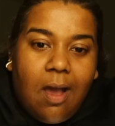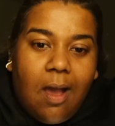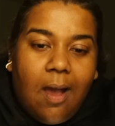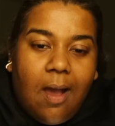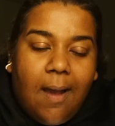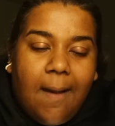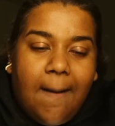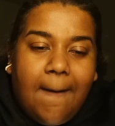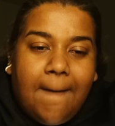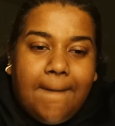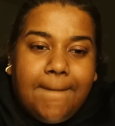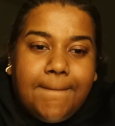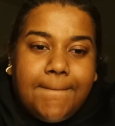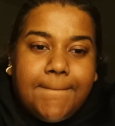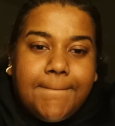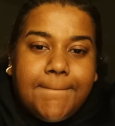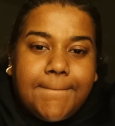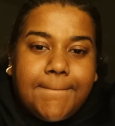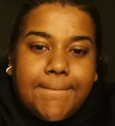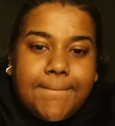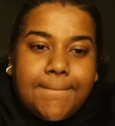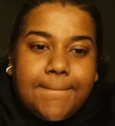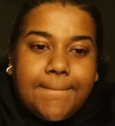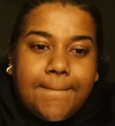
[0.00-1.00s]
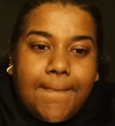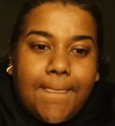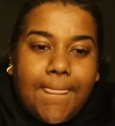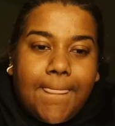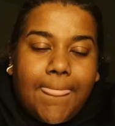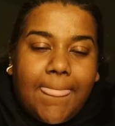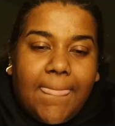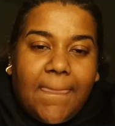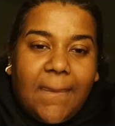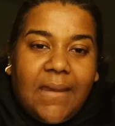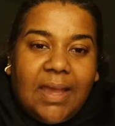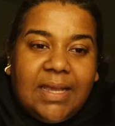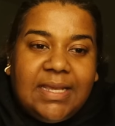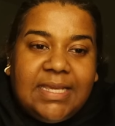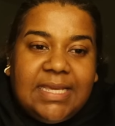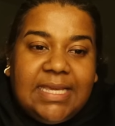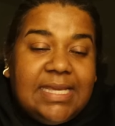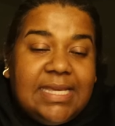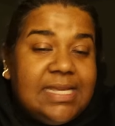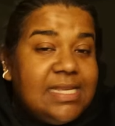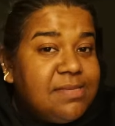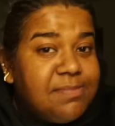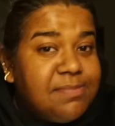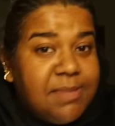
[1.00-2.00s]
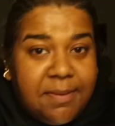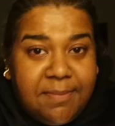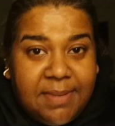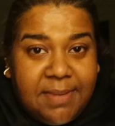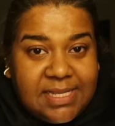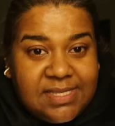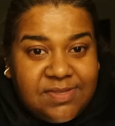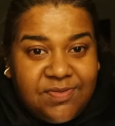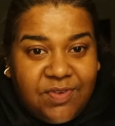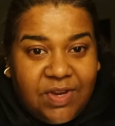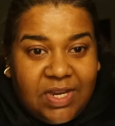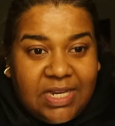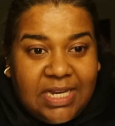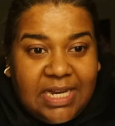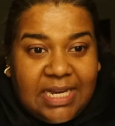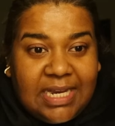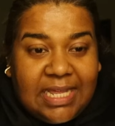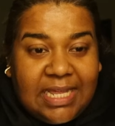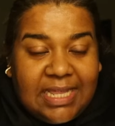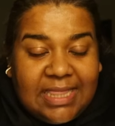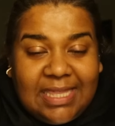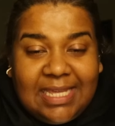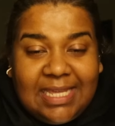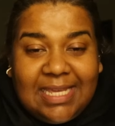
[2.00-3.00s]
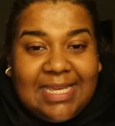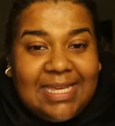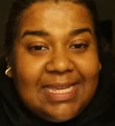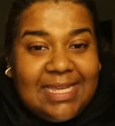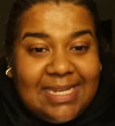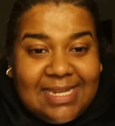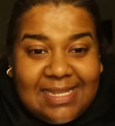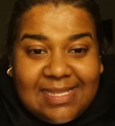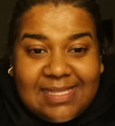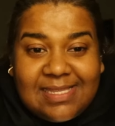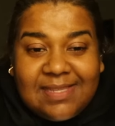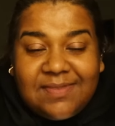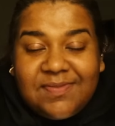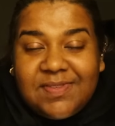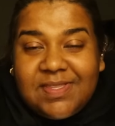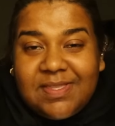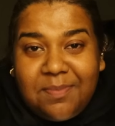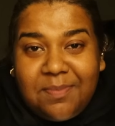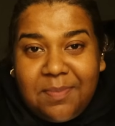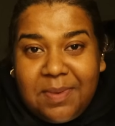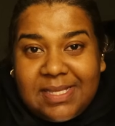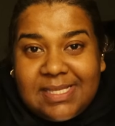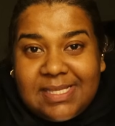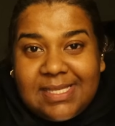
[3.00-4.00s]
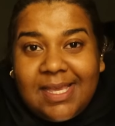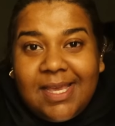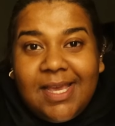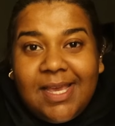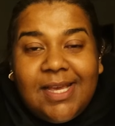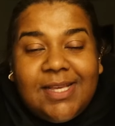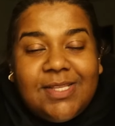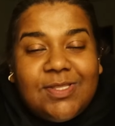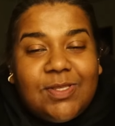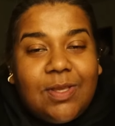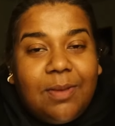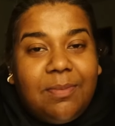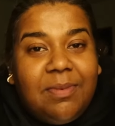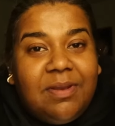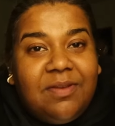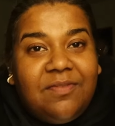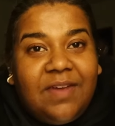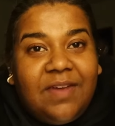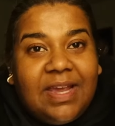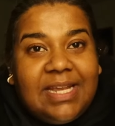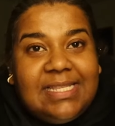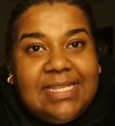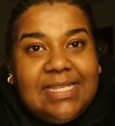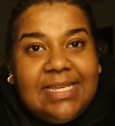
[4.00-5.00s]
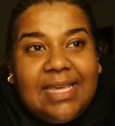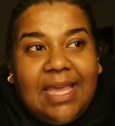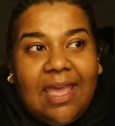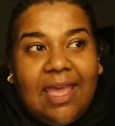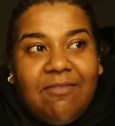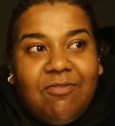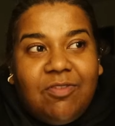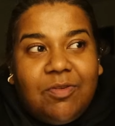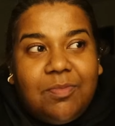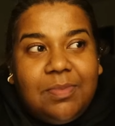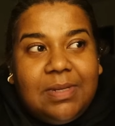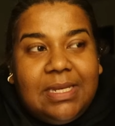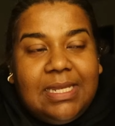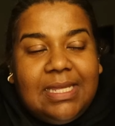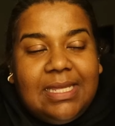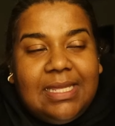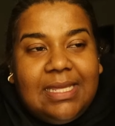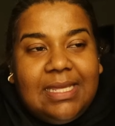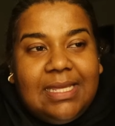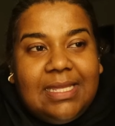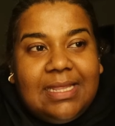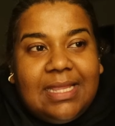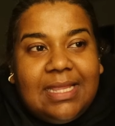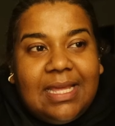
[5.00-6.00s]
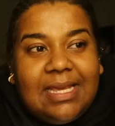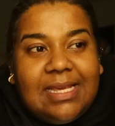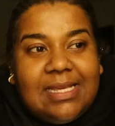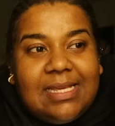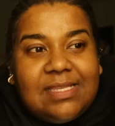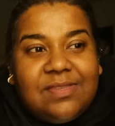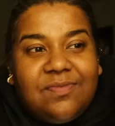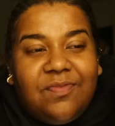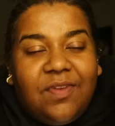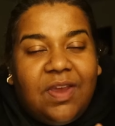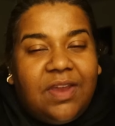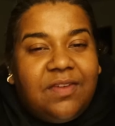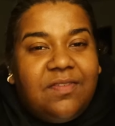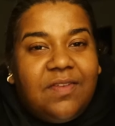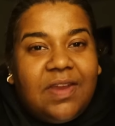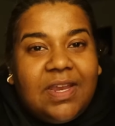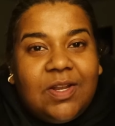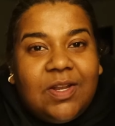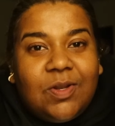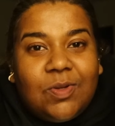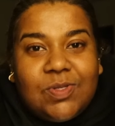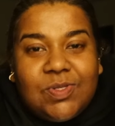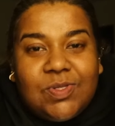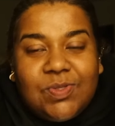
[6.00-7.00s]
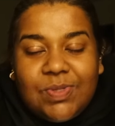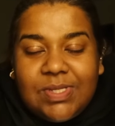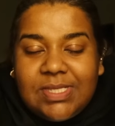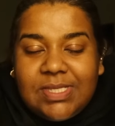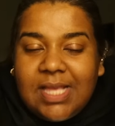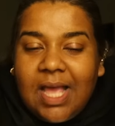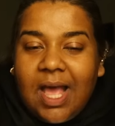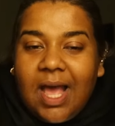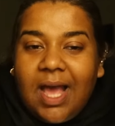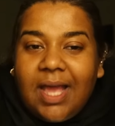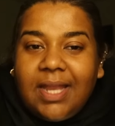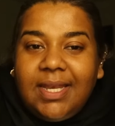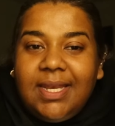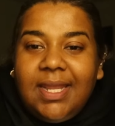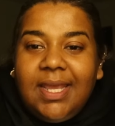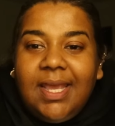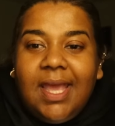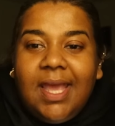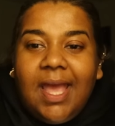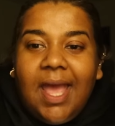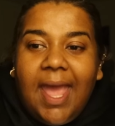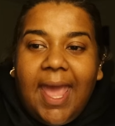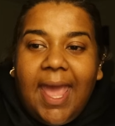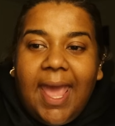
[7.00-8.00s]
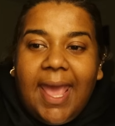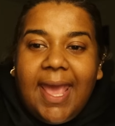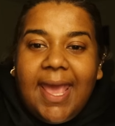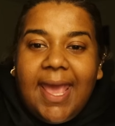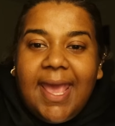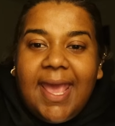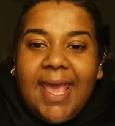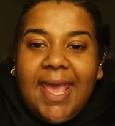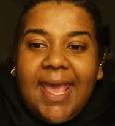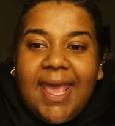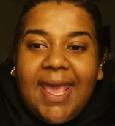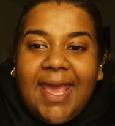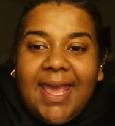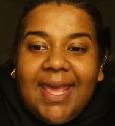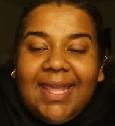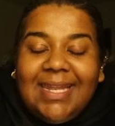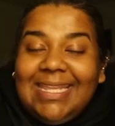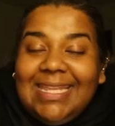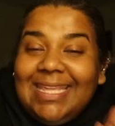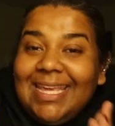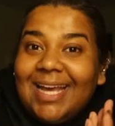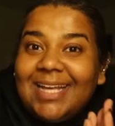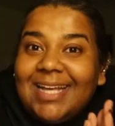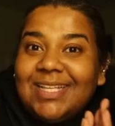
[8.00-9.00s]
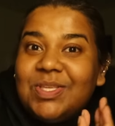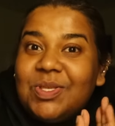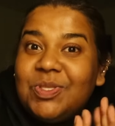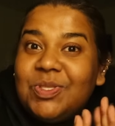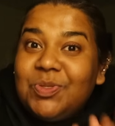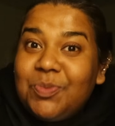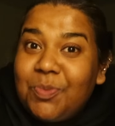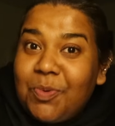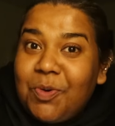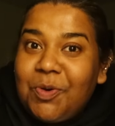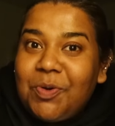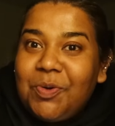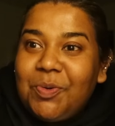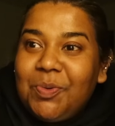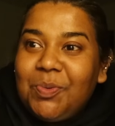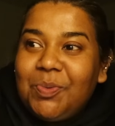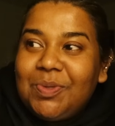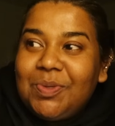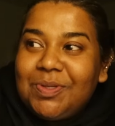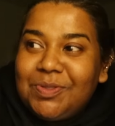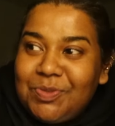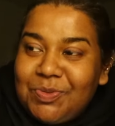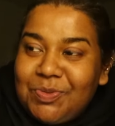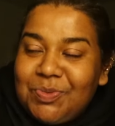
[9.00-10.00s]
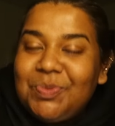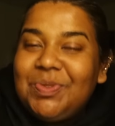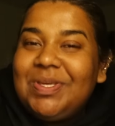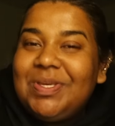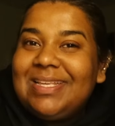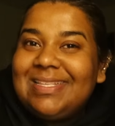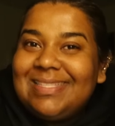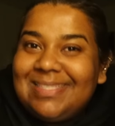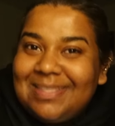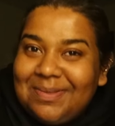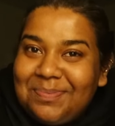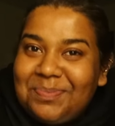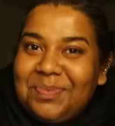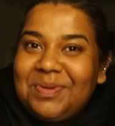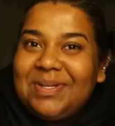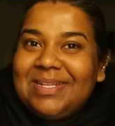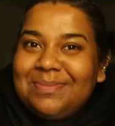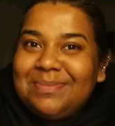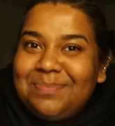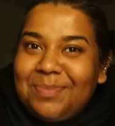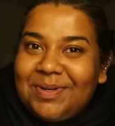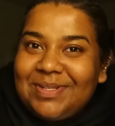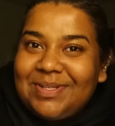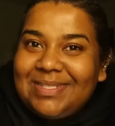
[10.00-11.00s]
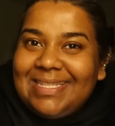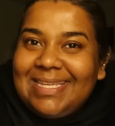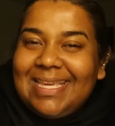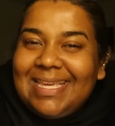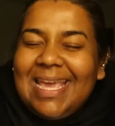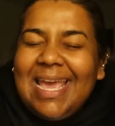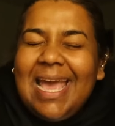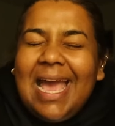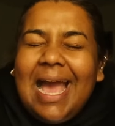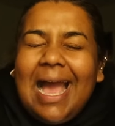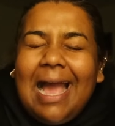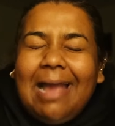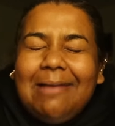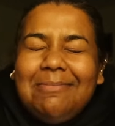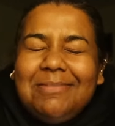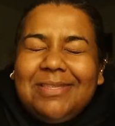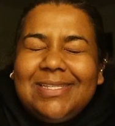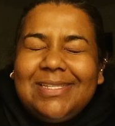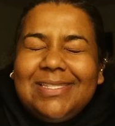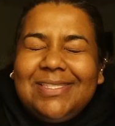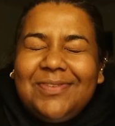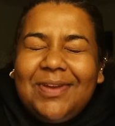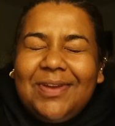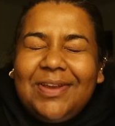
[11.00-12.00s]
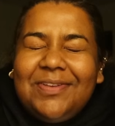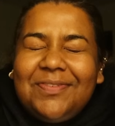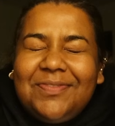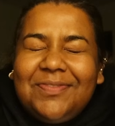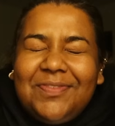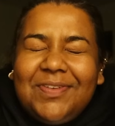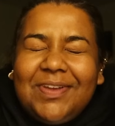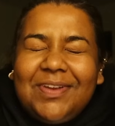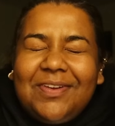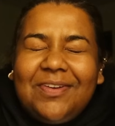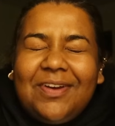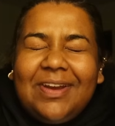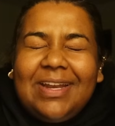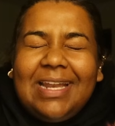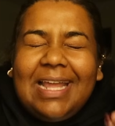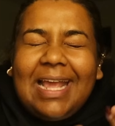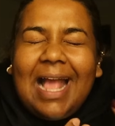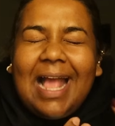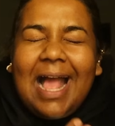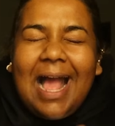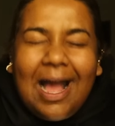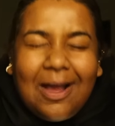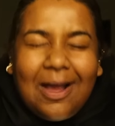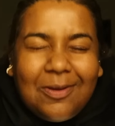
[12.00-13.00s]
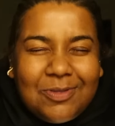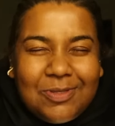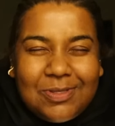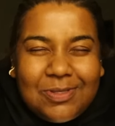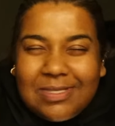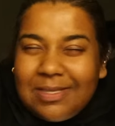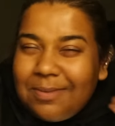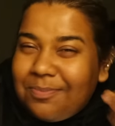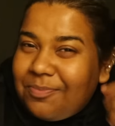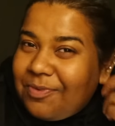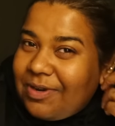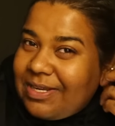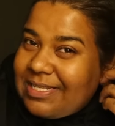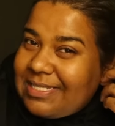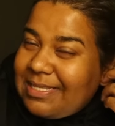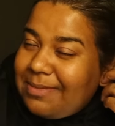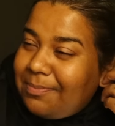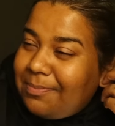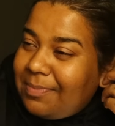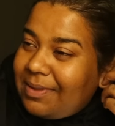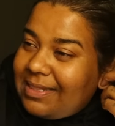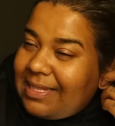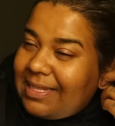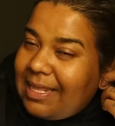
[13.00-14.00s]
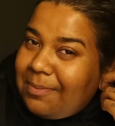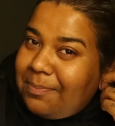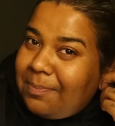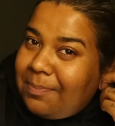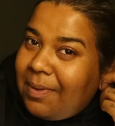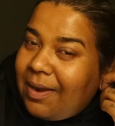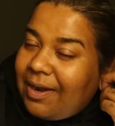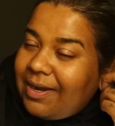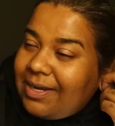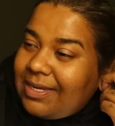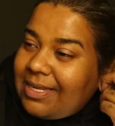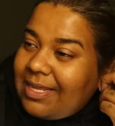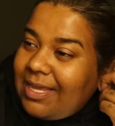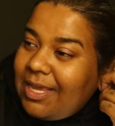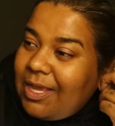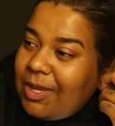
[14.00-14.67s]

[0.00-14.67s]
um, he is my best friend and I think he deserves the best so I'm inviting everybody that is very very close to his heart and yeah so tomorrow we'll do his surprise party i'm just trying to figure out like how to surprise him but that part